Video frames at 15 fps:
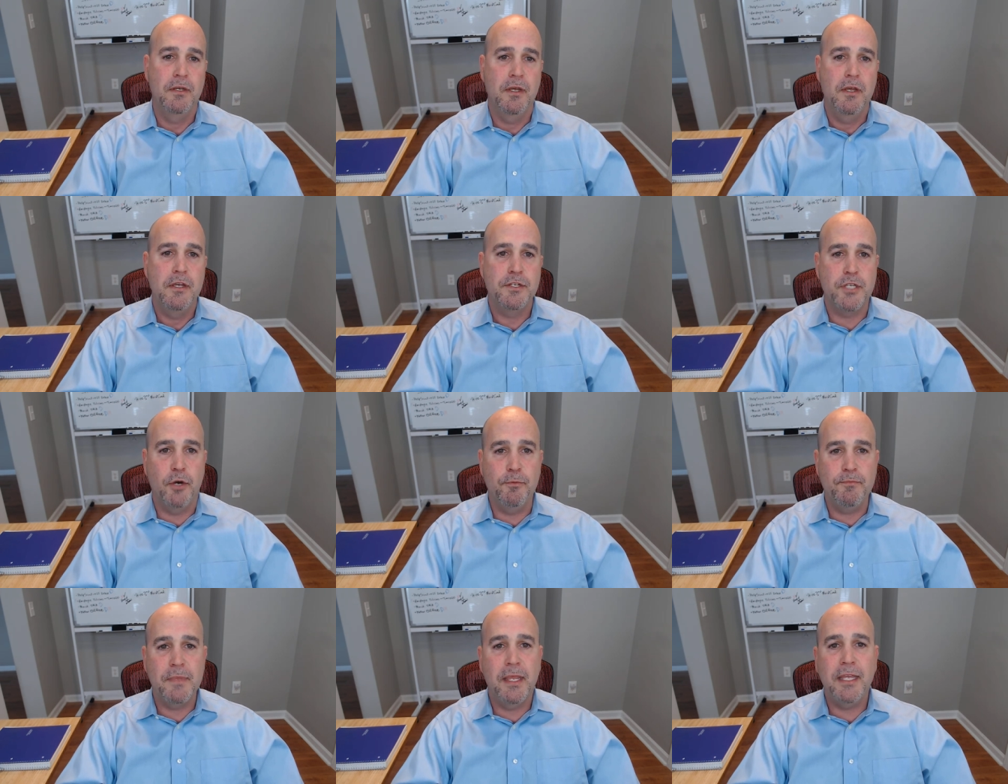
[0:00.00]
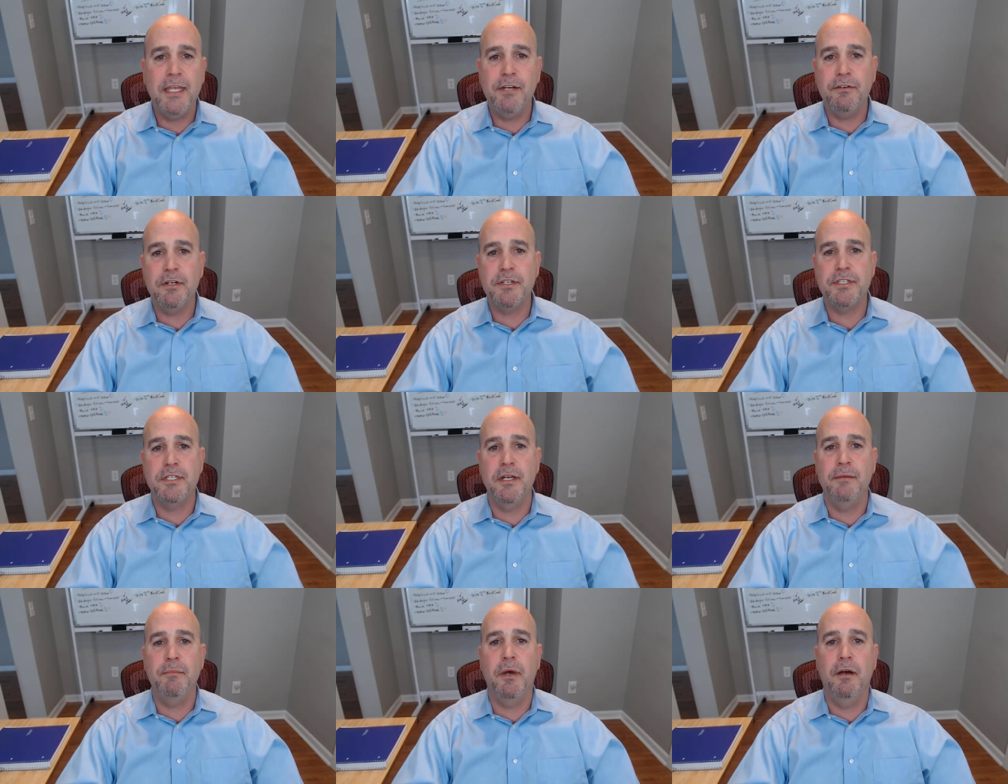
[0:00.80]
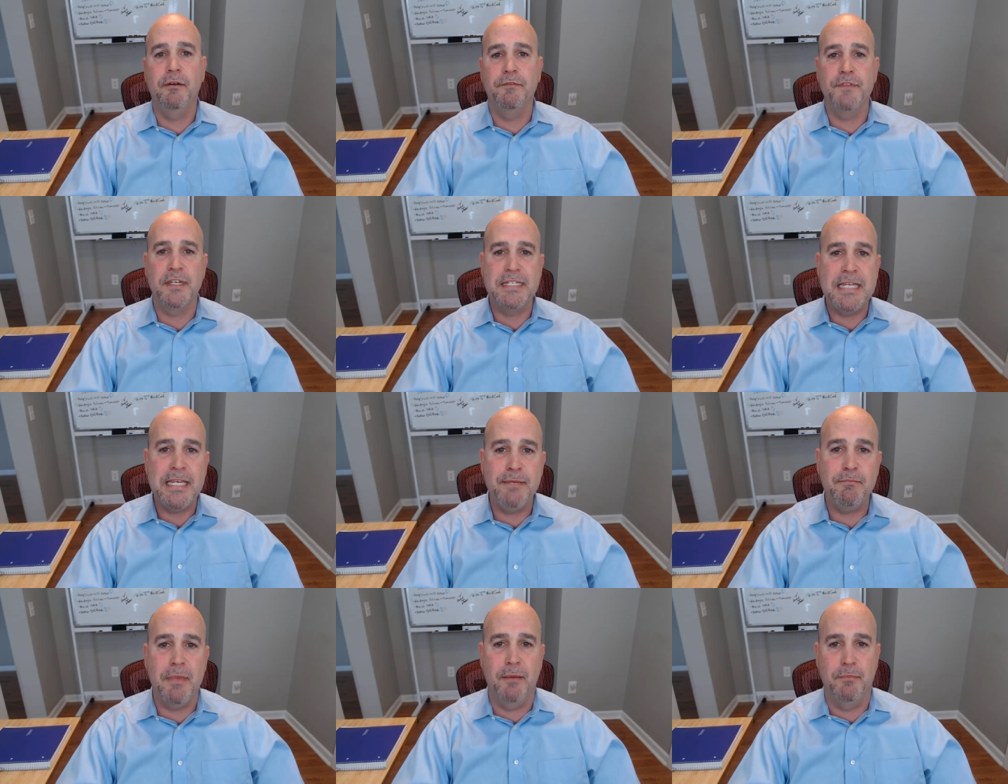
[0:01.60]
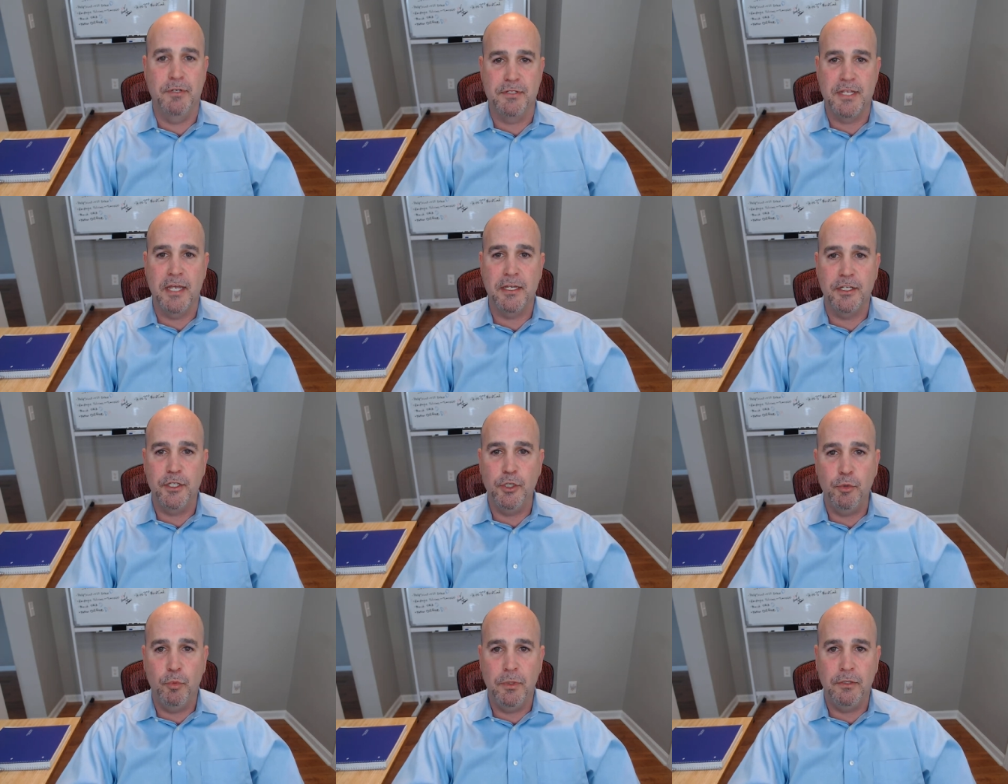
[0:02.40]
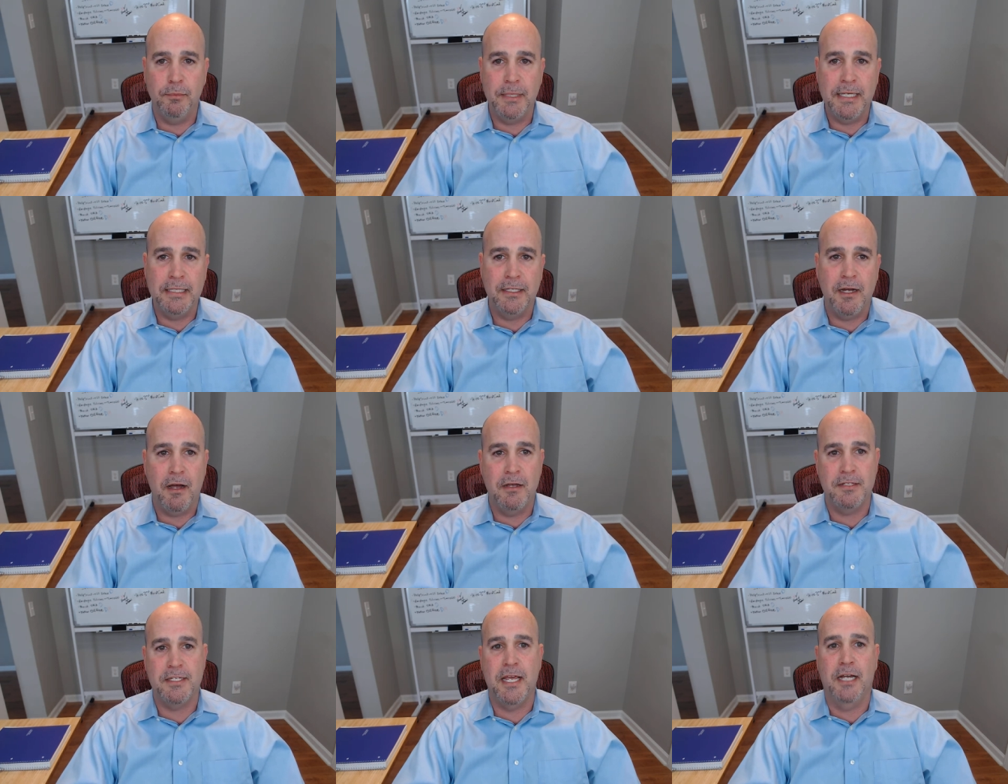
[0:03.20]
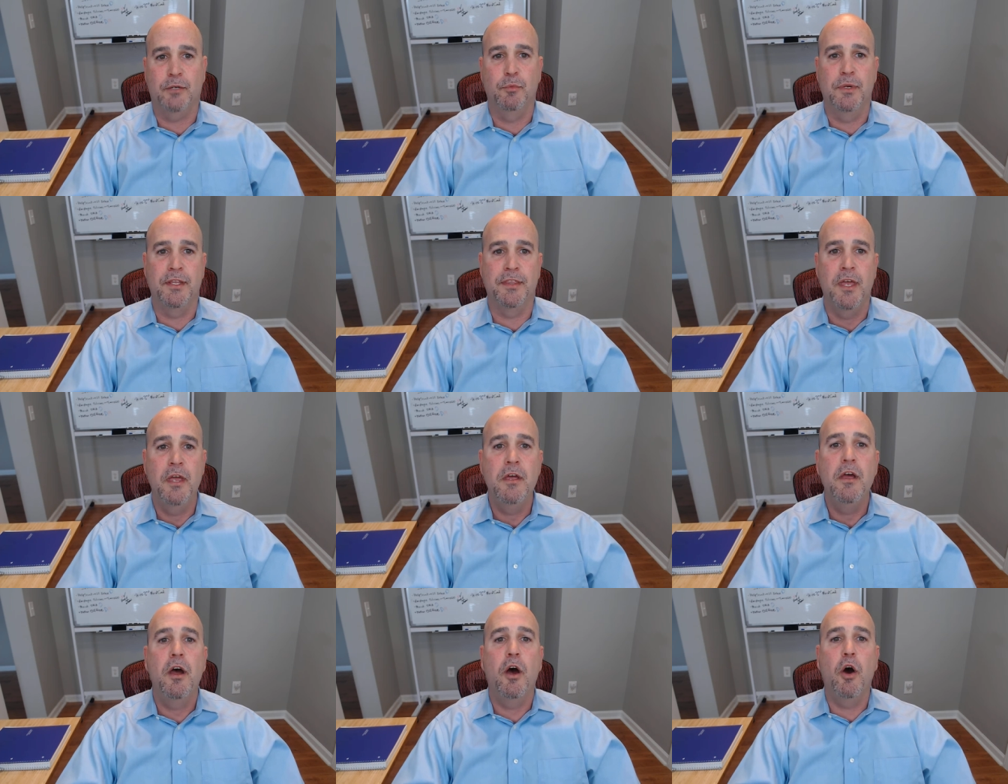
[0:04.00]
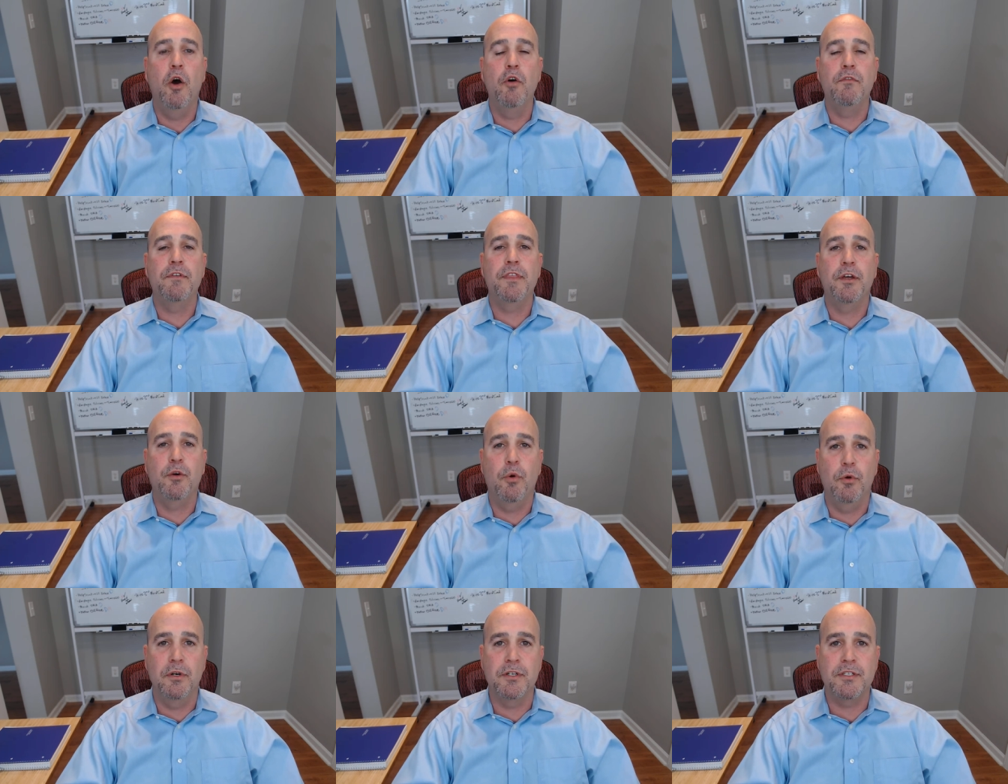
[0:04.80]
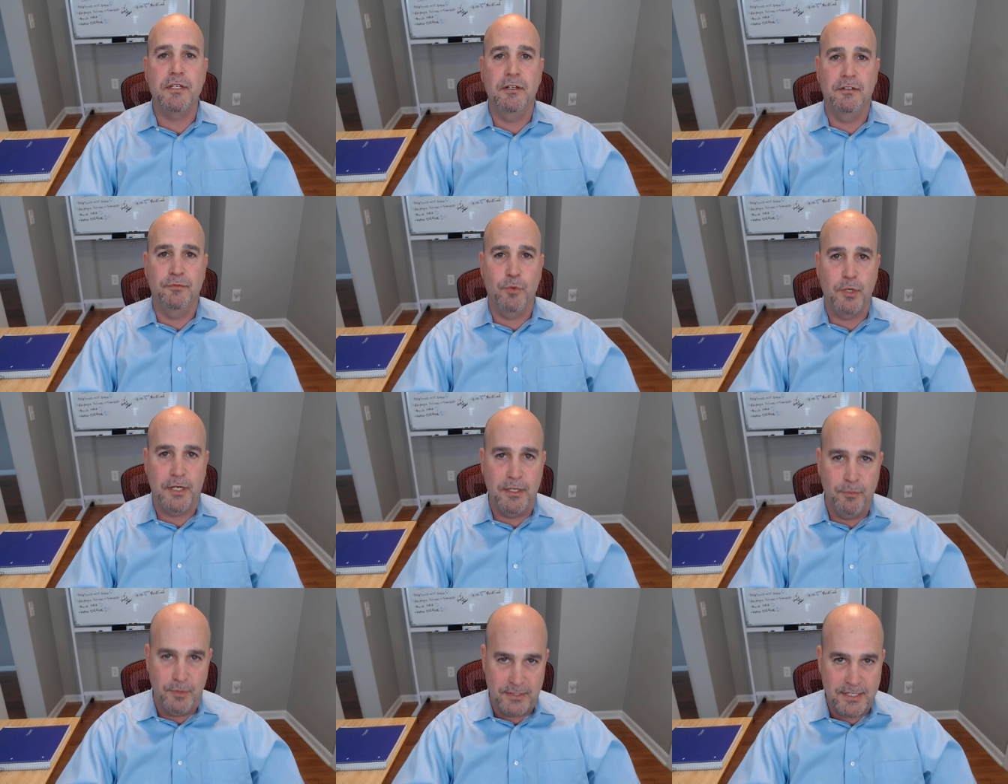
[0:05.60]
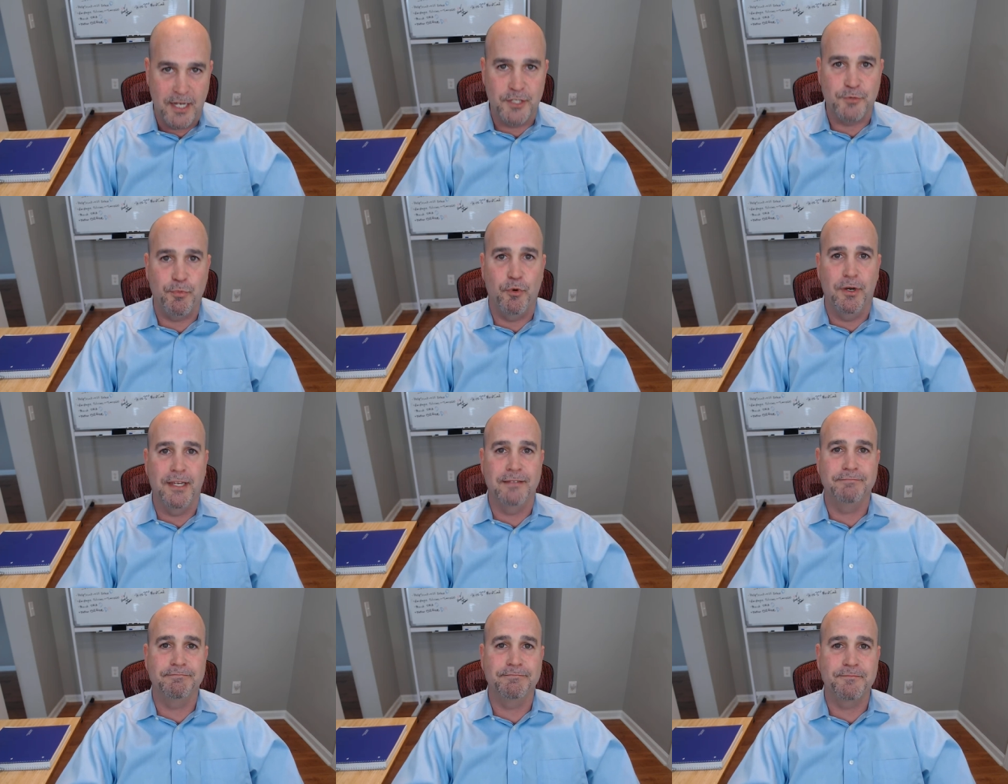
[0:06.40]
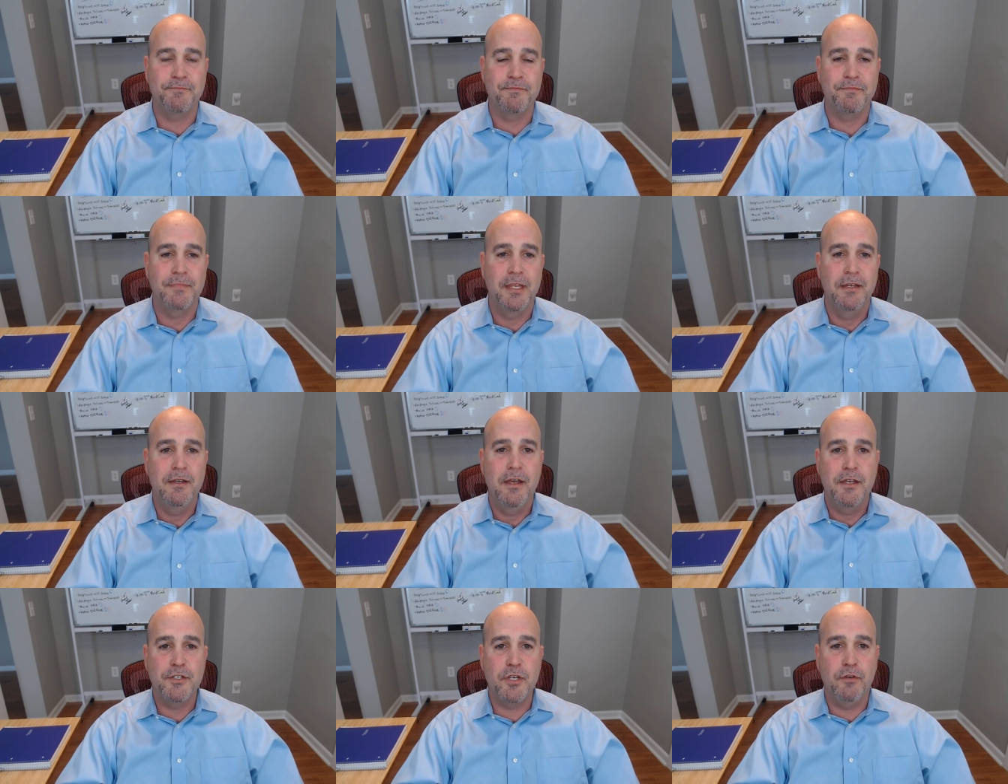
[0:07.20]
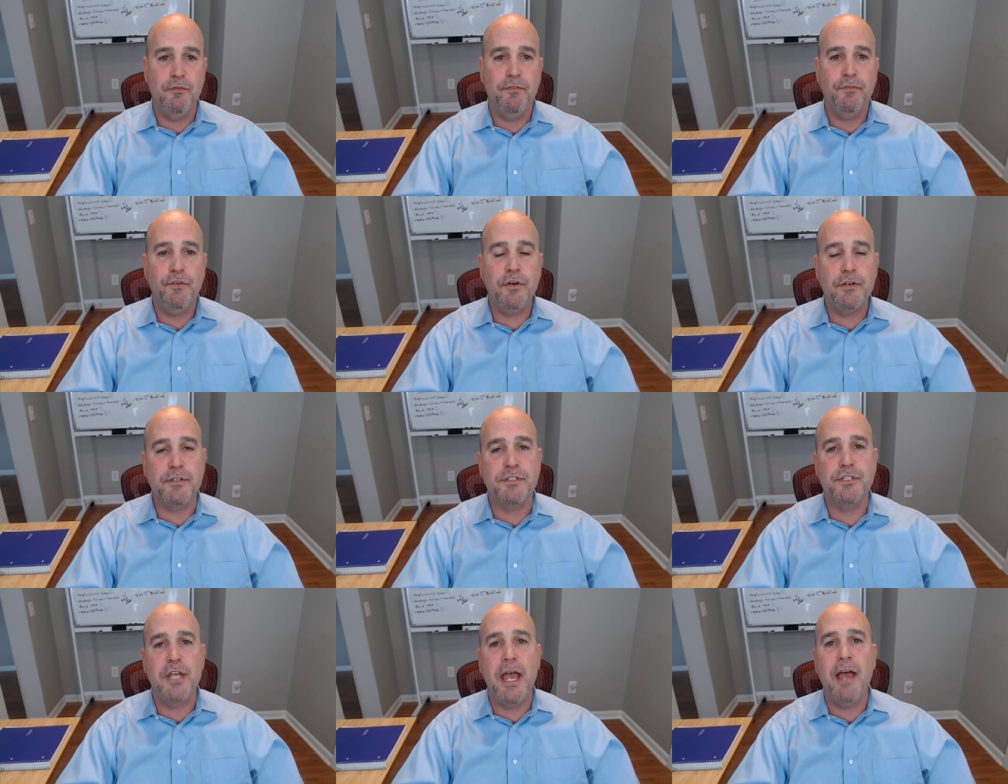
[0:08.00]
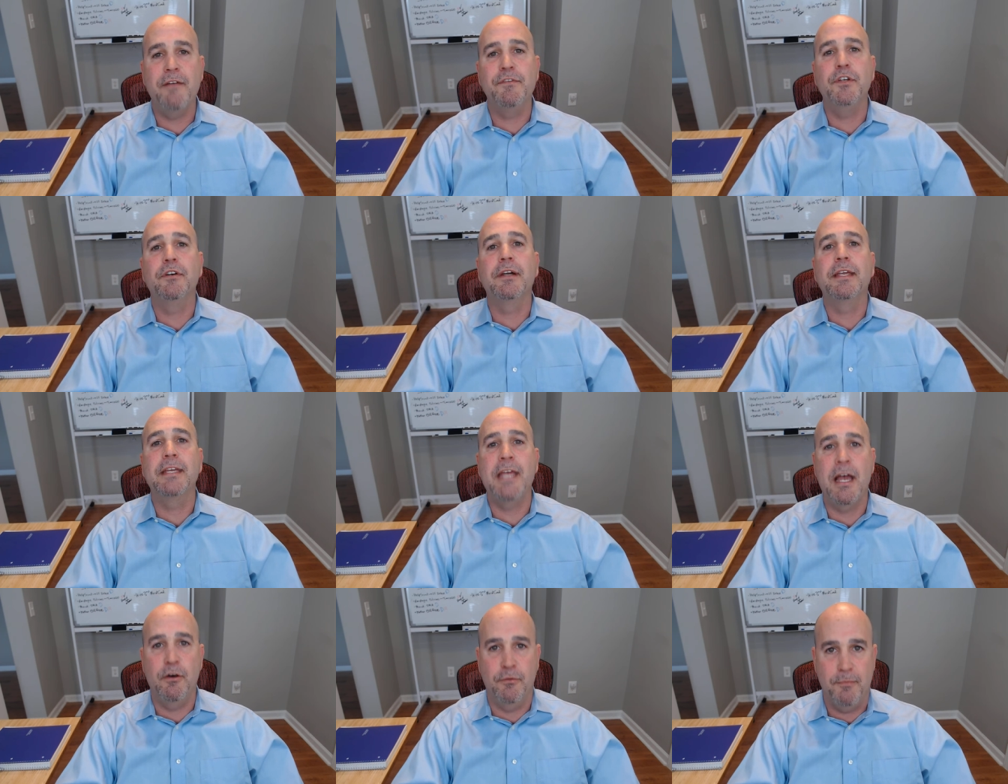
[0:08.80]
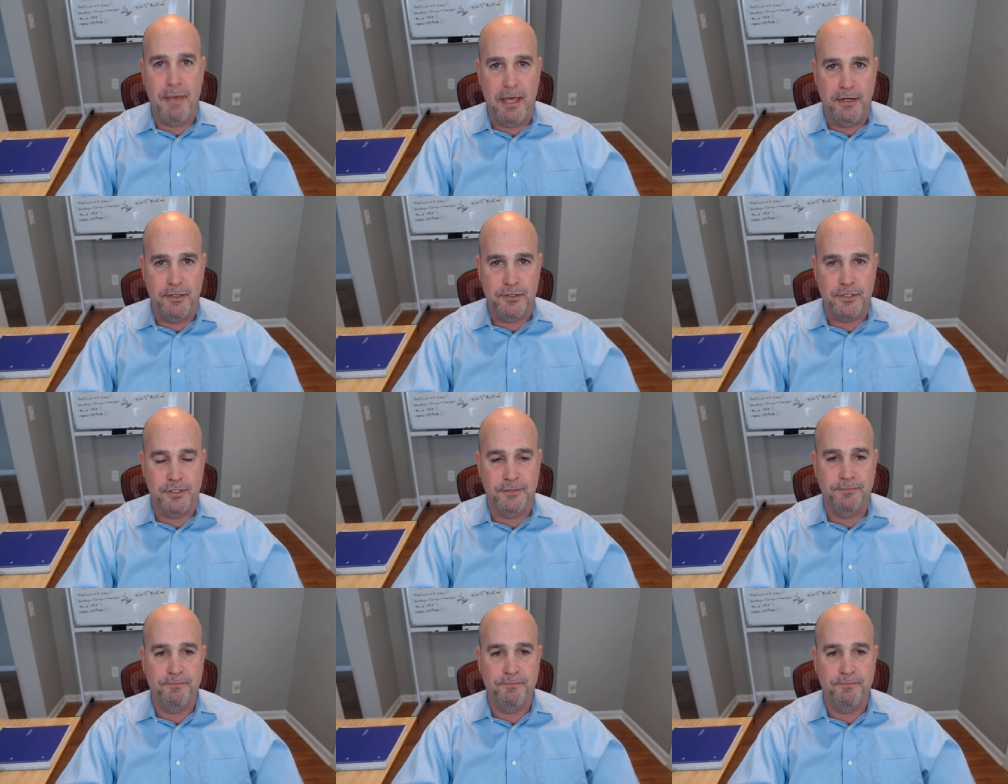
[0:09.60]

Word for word: So here are some of the team members that you will be in contact with over the course of working with TouchPoint. So first, you have your account manager.